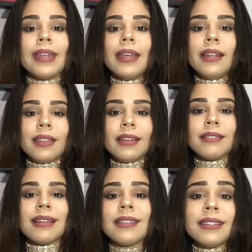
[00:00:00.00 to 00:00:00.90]
And the thing
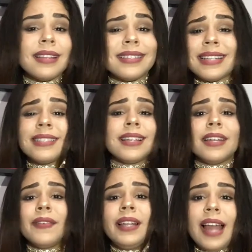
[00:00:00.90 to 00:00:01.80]
is that at the end of the day, that's not
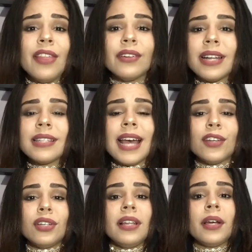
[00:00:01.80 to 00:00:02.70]
even leather, that's
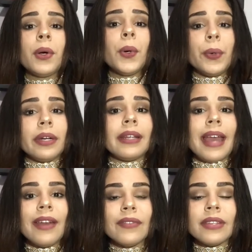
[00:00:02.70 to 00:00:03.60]
actually like a coated
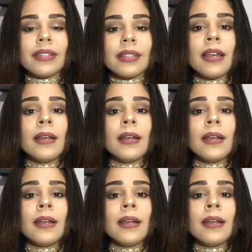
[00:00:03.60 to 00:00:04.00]
canvas.